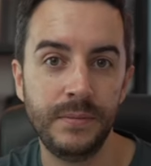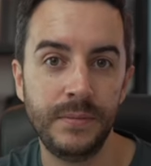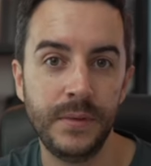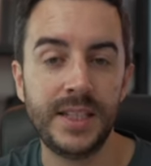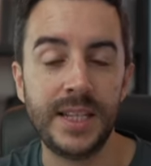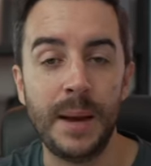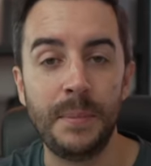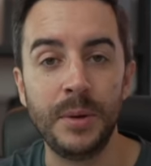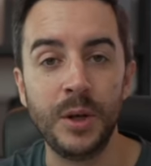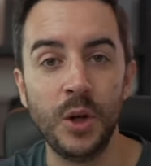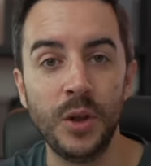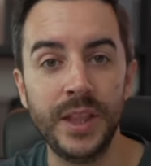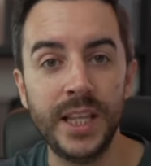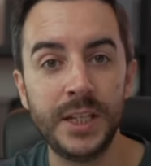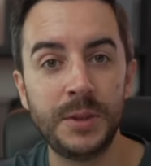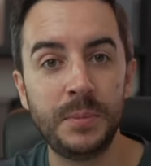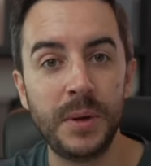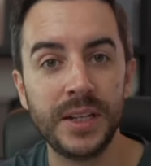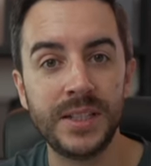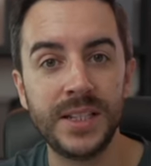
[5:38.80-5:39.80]
Tapping on
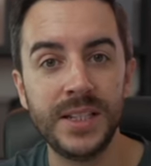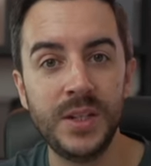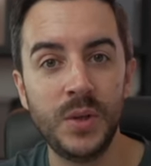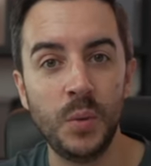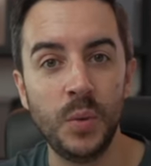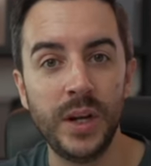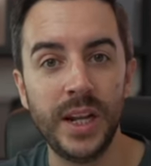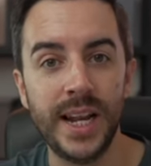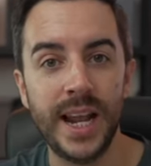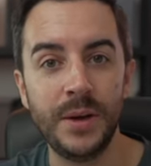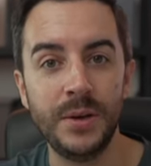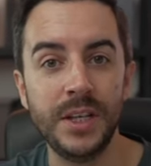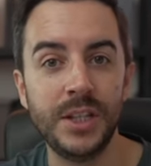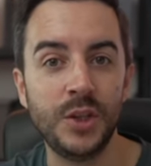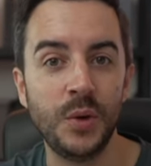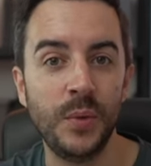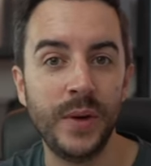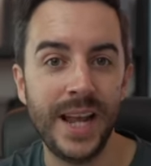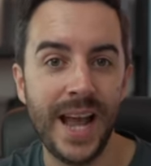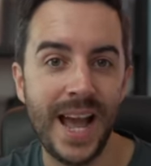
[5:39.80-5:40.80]
this button will allow you
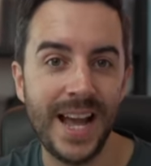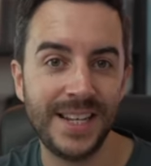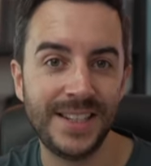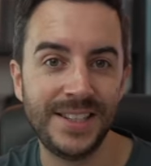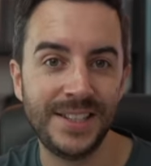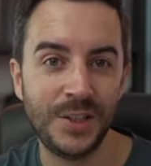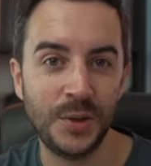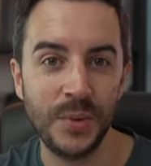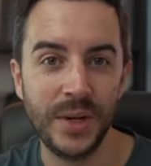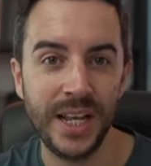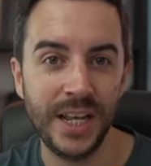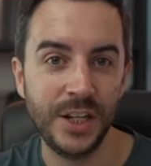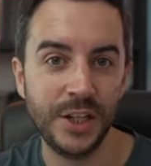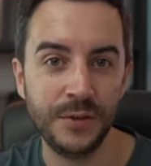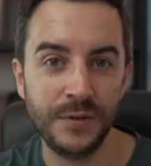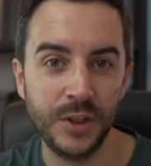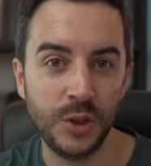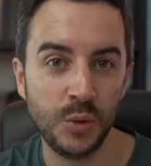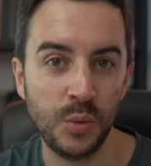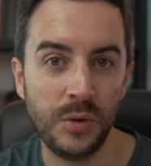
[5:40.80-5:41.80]
to react to an
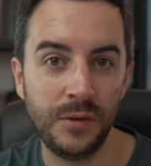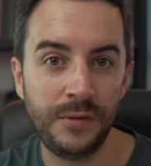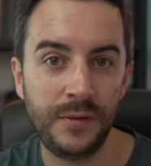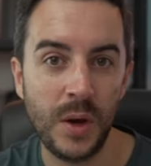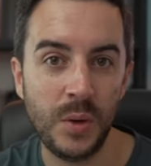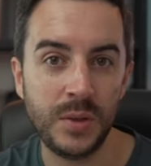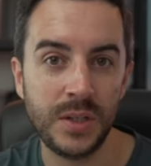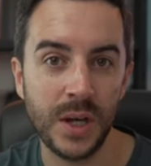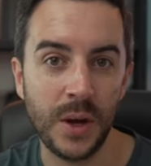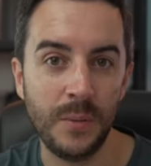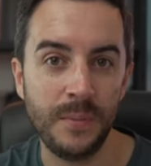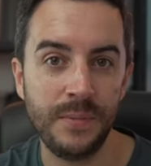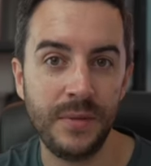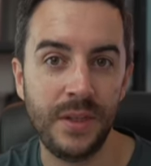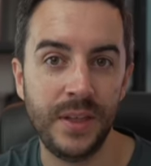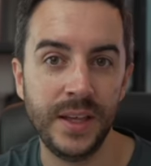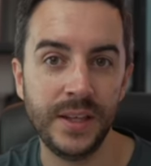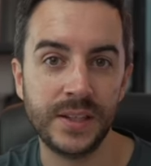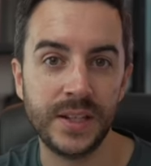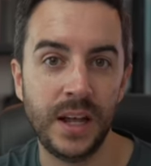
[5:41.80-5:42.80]
individual photo,
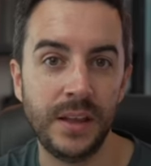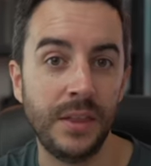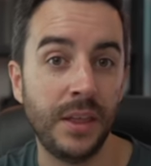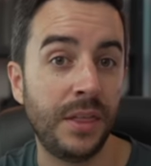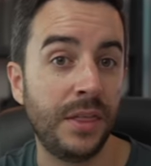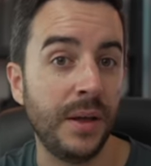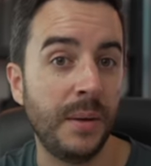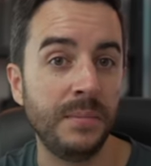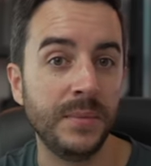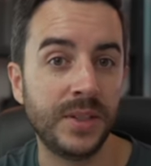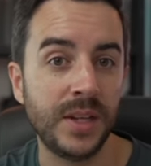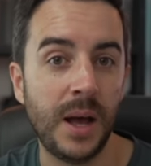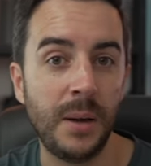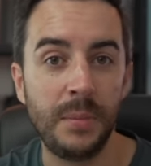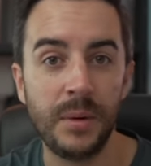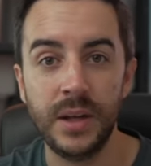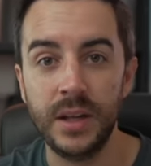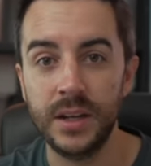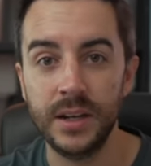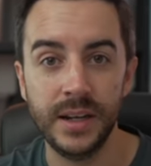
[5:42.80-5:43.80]
things like the thumbs
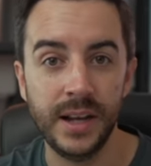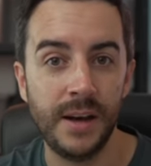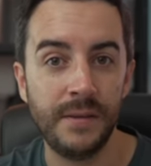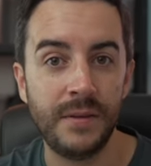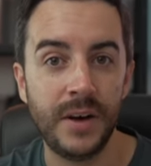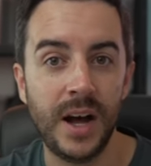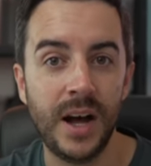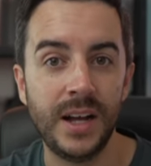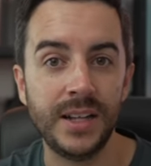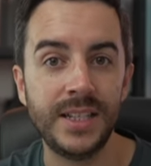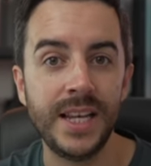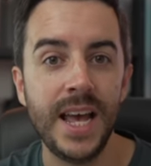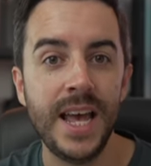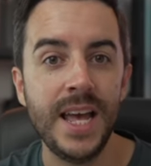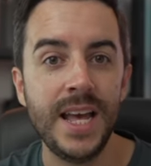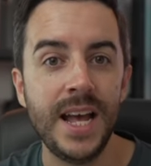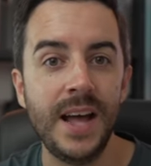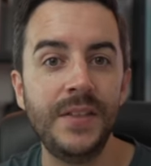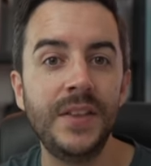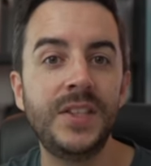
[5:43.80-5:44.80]
up, love heart,
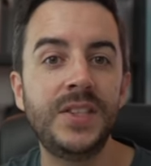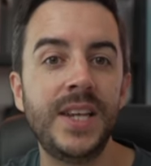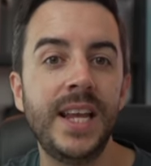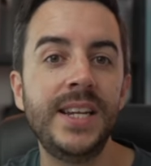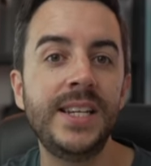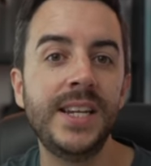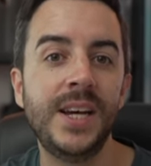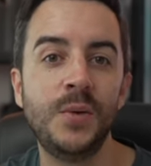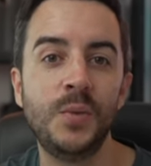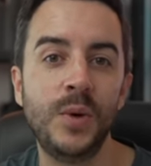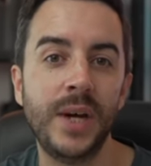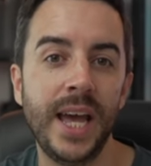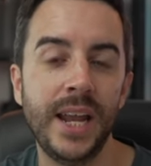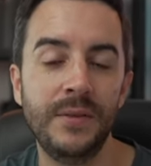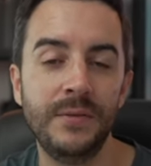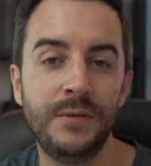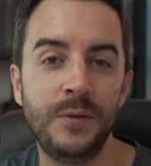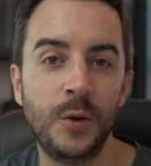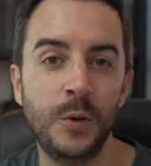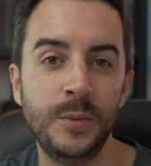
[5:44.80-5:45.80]
and the sender will get
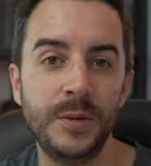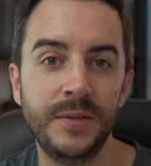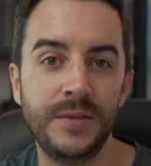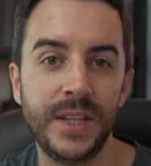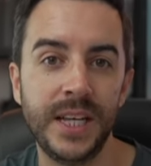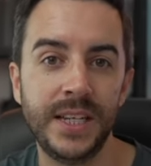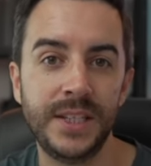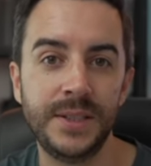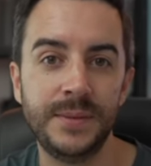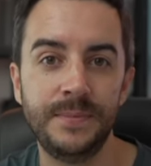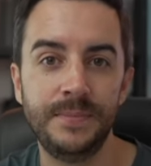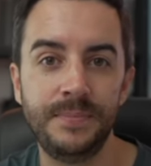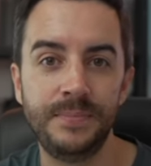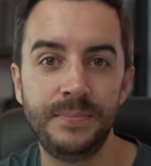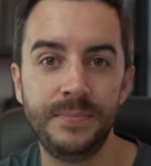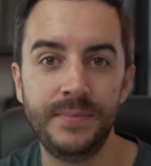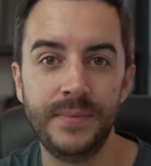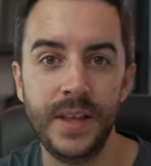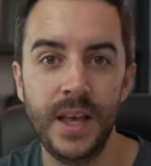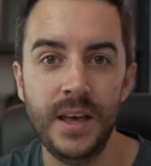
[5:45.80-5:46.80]
informed of this.
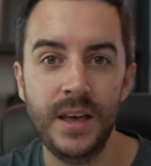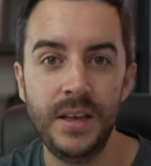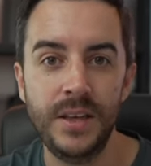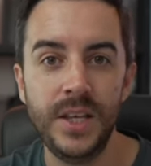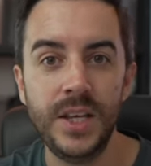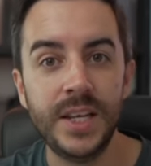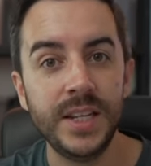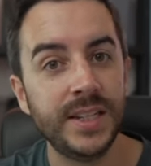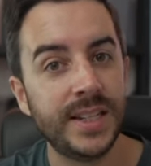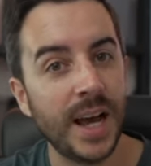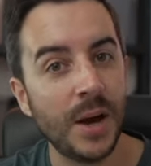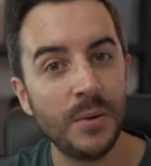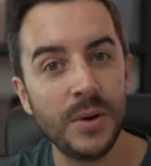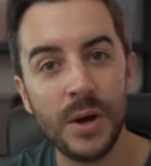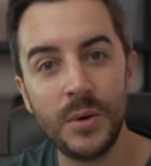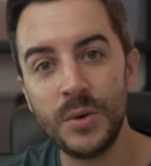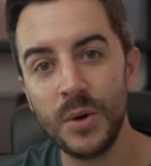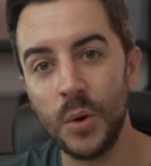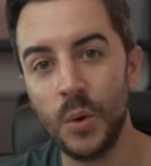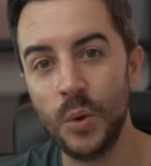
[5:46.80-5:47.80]
You can
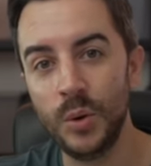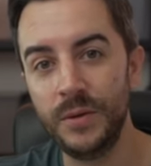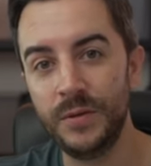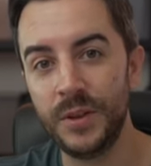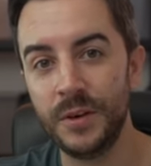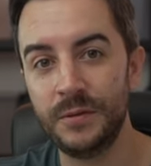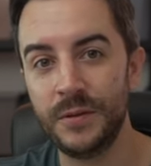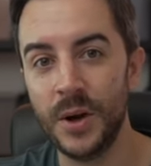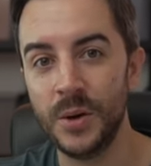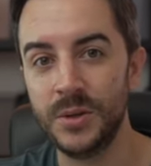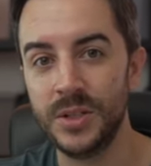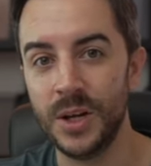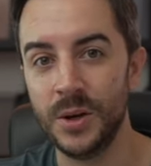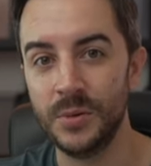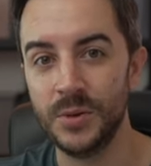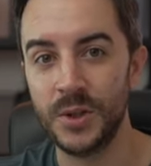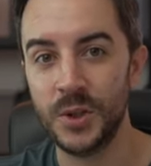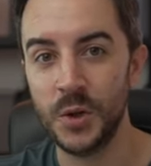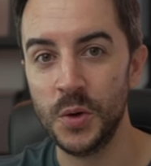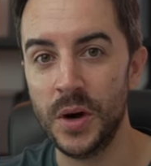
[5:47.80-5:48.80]
download all of the
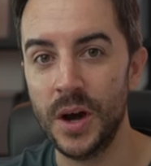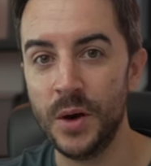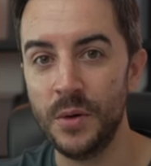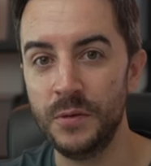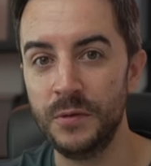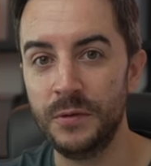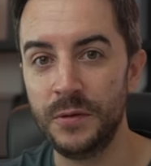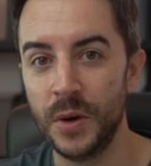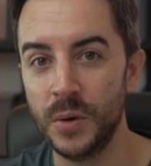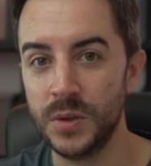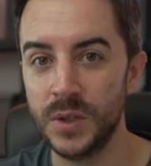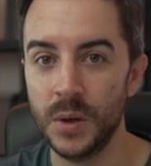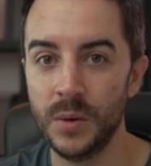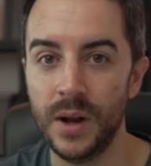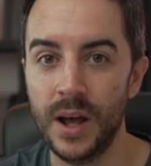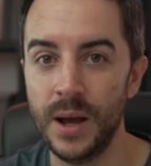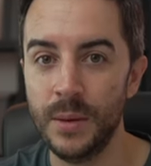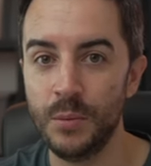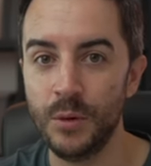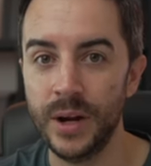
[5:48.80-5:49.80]
photos to your own photo
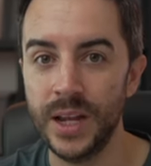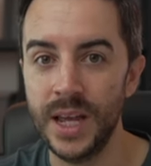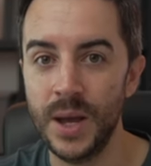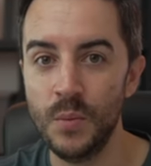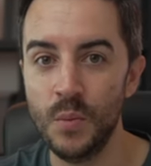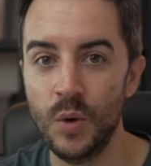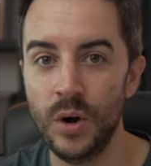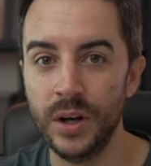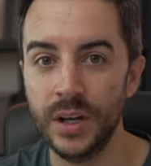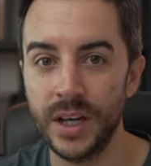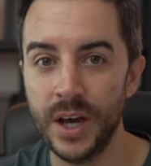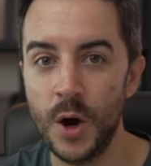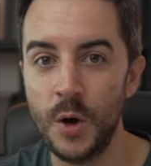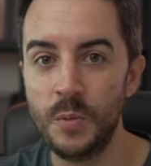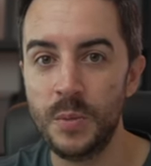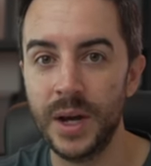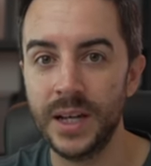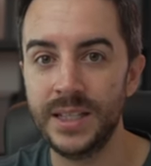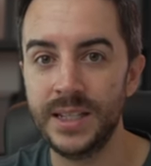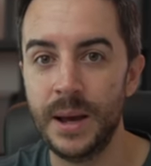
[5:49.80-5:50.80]
library in one go
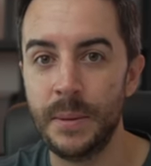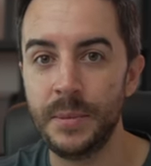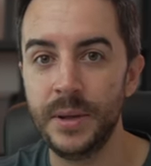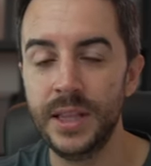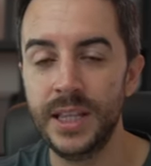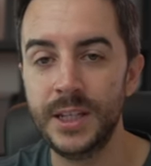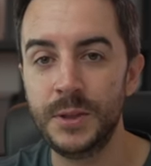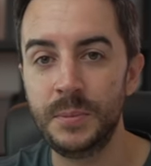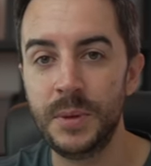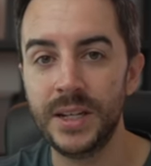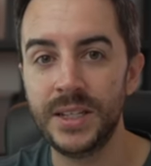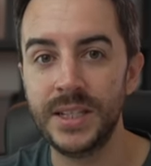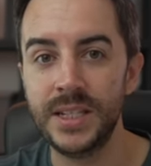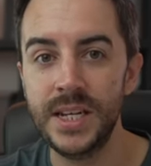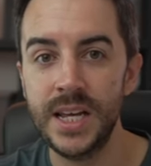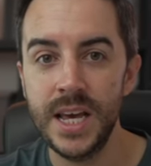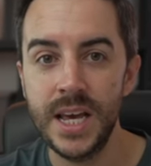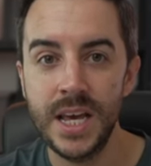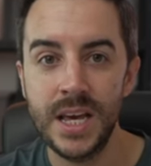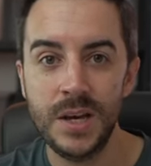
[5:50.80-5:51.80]
by tapping this button,
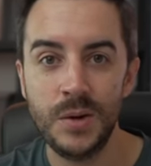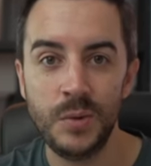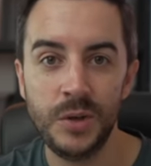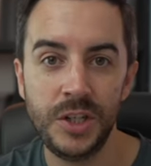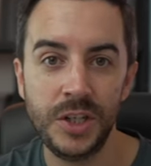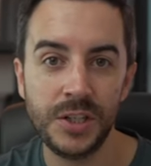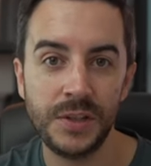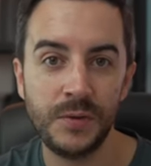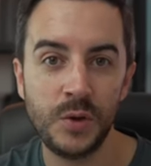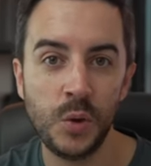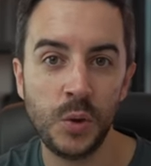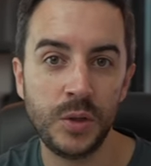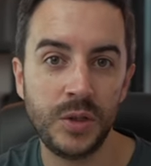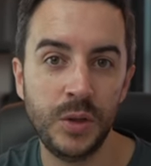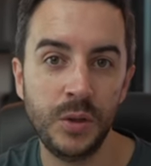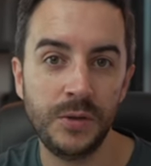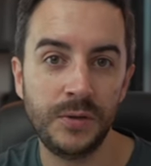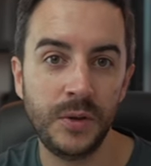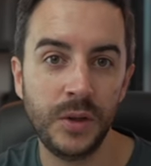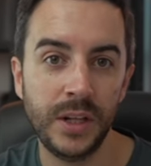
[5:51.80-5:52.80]
which is of course
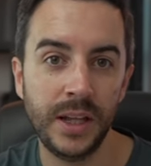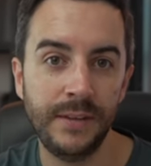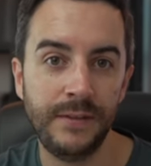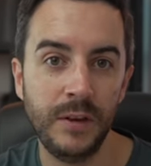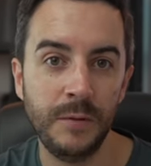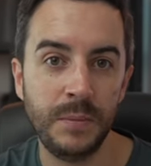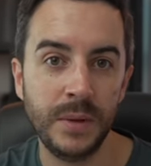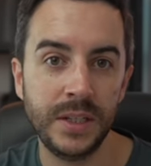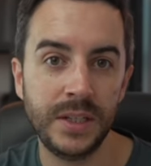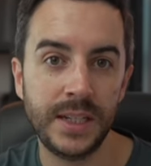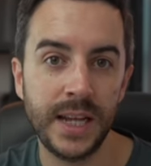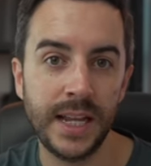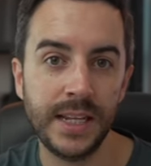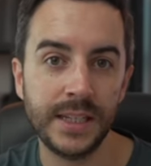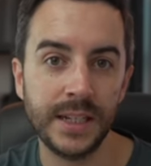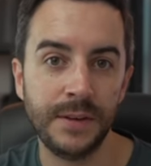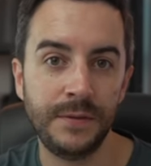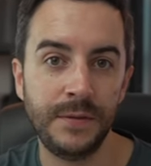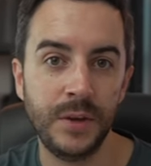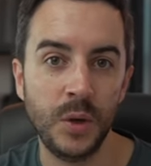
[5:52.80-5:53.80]
useful if you've been
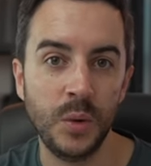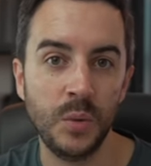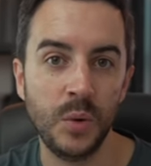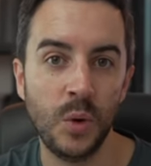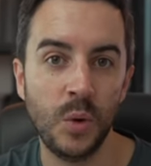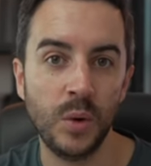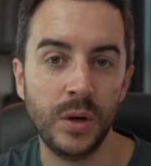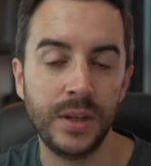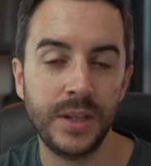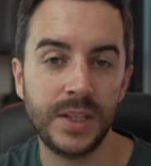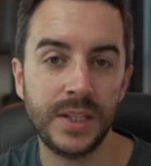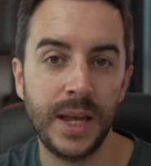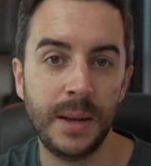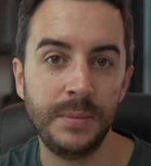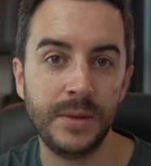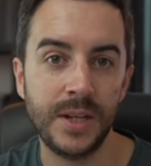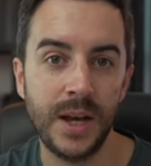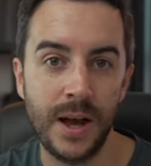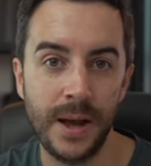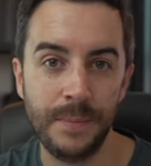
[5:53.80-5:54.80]
sent a few all at the same
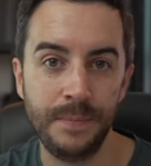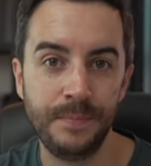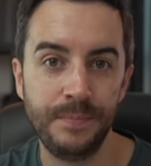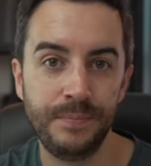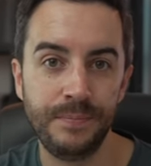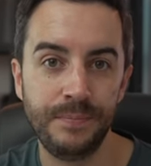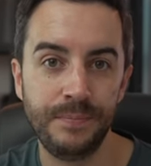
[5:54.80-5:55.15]
time.